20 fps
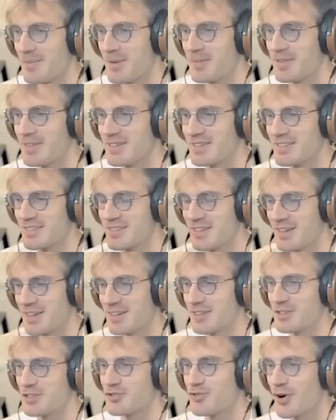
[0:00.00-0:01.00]
Maybe this is
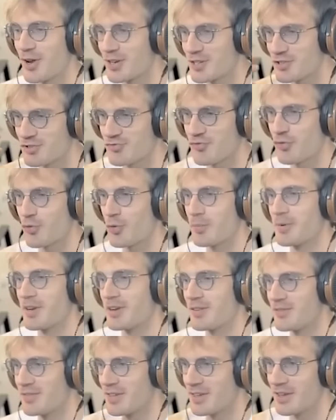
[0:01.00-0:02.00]
like
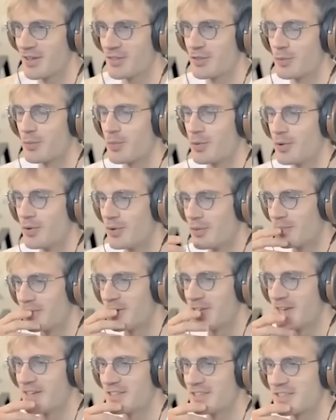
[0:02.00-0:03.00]
transforming of the other
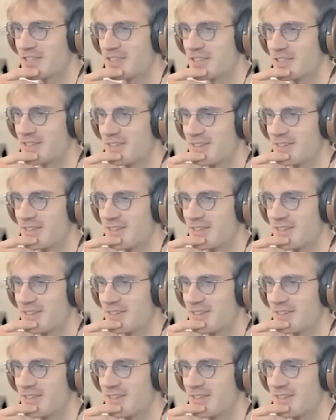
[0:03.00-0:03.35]
world, yes.